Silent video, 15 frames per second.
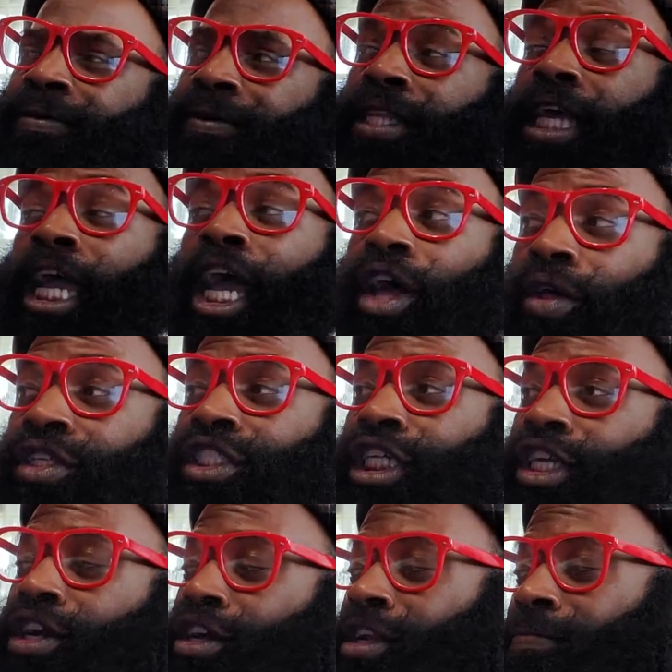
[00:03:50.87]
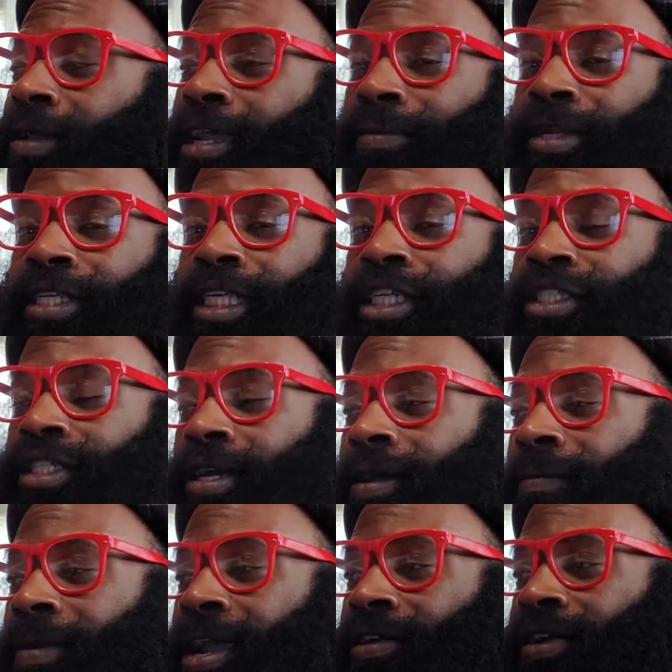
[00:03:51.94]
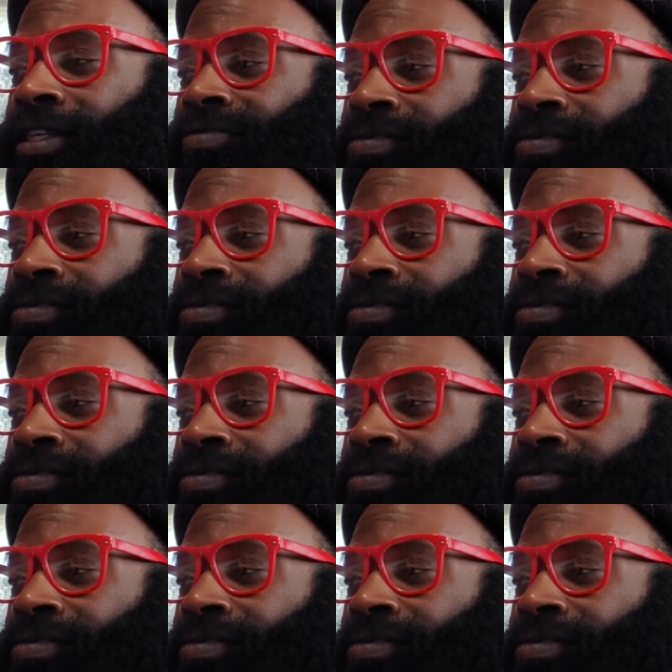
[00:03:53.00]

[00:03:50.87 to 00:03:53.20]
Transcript: The hell is he going to be able to teach Americans